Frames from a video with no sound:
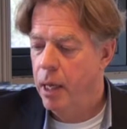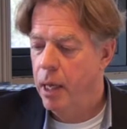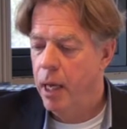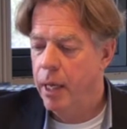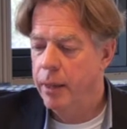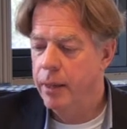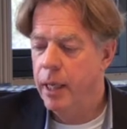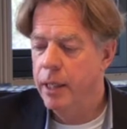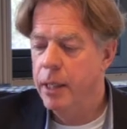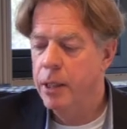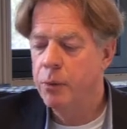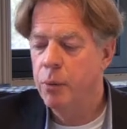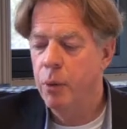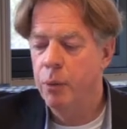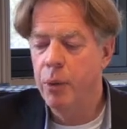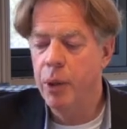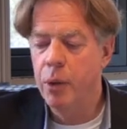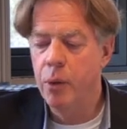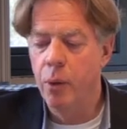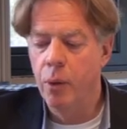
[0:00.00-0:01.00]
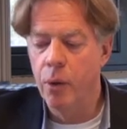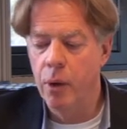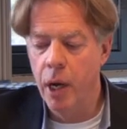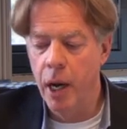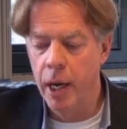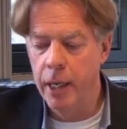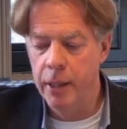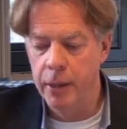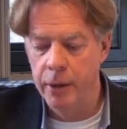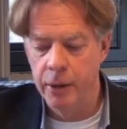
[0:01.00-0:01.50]
And that is what we call
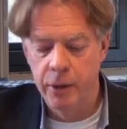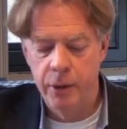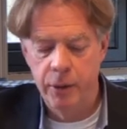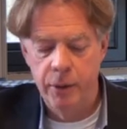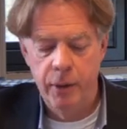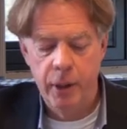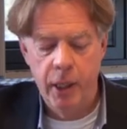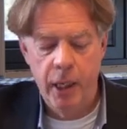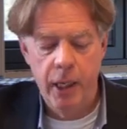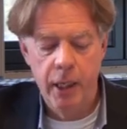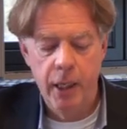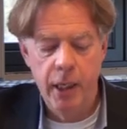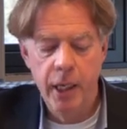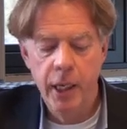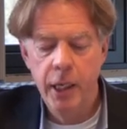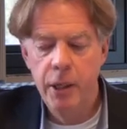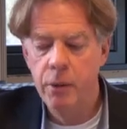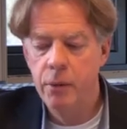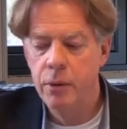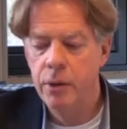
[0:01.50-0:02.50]
guidance. And here